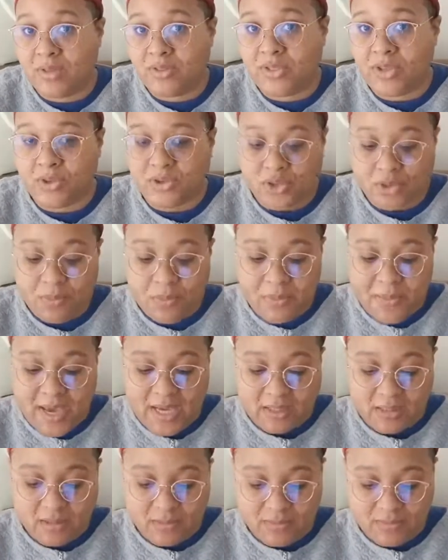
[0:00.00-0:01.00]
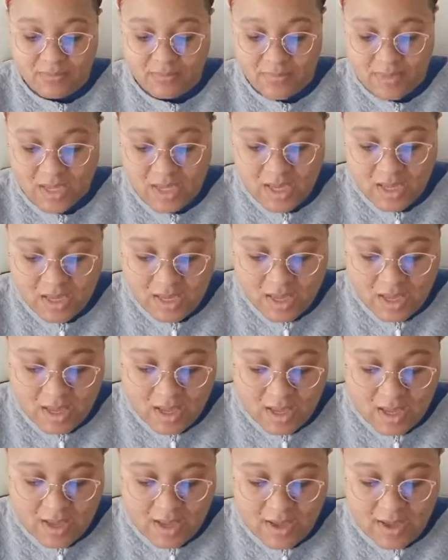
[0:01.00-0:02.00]
So she'll be back soon.
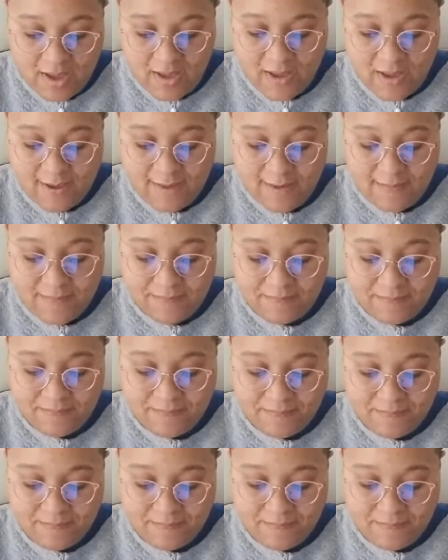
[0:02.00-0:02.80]
I'm